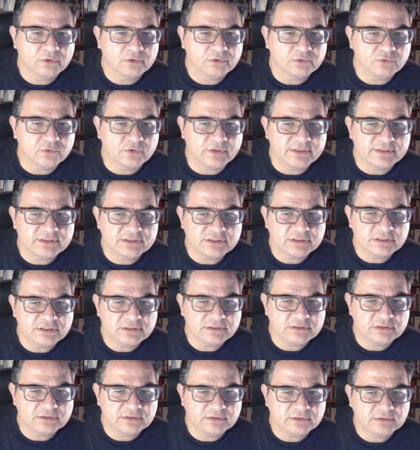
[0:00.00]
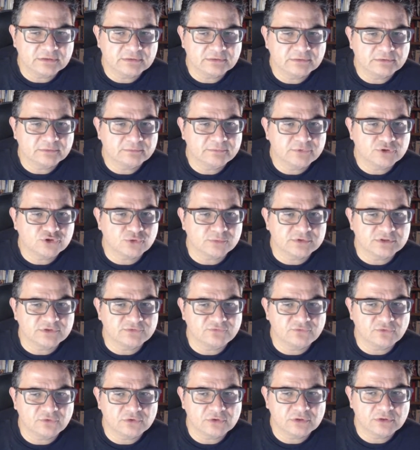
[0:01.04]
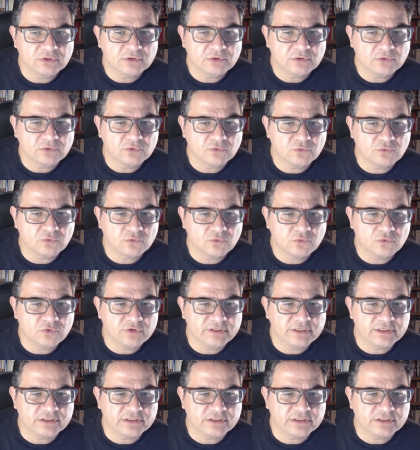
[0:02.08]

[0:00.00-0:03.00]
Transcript: Rook h8, bishop g4, queen